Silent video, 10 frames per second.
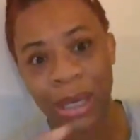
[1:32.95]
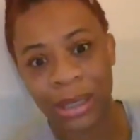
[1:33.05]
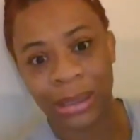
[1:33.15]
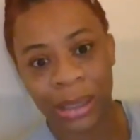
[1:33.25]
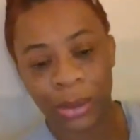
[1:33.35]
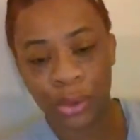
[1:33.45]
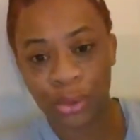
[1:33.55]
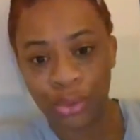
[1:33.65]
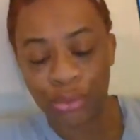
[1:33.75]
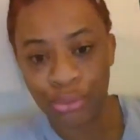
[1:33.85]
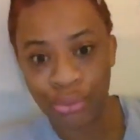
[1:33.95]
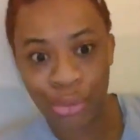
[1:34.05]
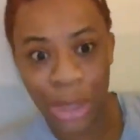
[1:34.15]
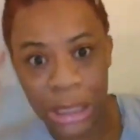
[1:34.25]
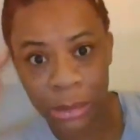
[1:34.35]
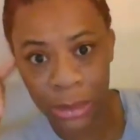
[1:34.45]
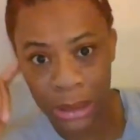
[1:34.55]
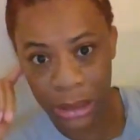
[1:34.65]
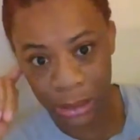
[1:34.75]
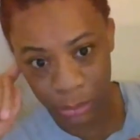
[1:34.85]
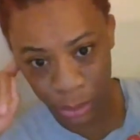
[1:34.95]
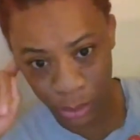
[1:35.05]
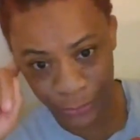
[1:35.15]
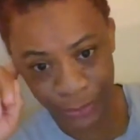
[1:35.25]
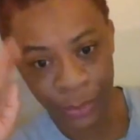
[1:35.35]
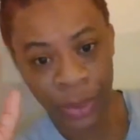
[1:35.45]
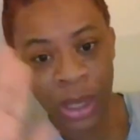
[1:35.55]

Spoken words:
is extremely important.